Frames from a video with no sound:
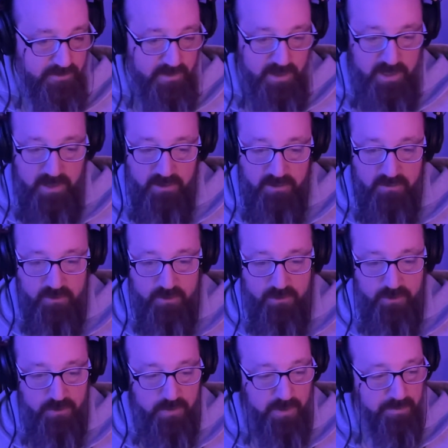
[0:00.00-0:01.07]
fucking
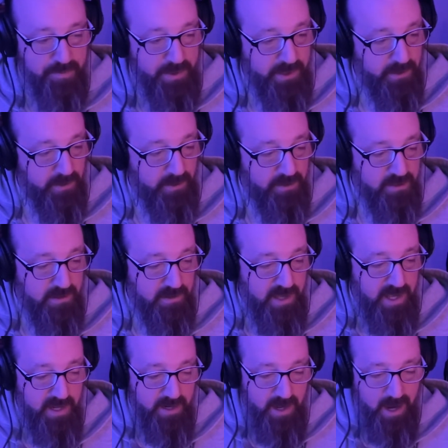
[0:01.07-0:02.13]
doing pills and
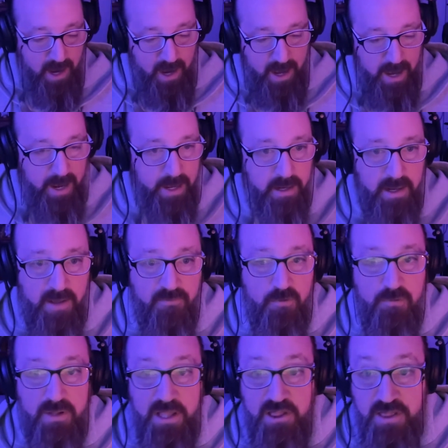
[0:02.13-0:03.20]
getting high and never
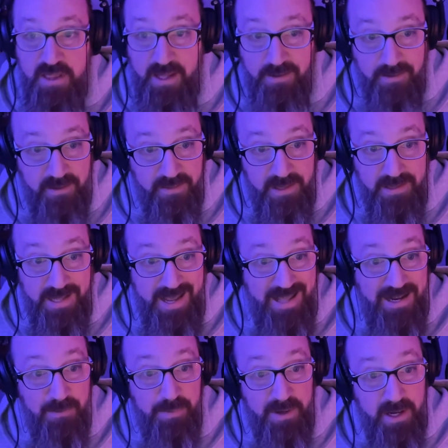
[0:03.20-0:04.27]
really said anything to
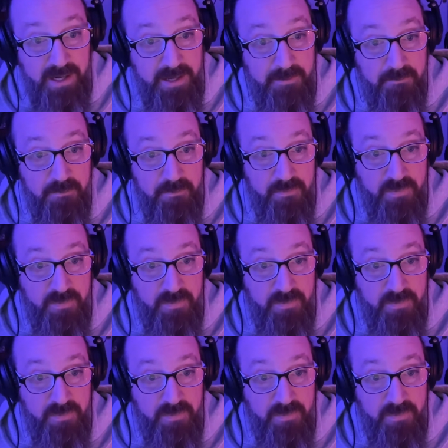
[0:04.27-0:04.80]
anybody.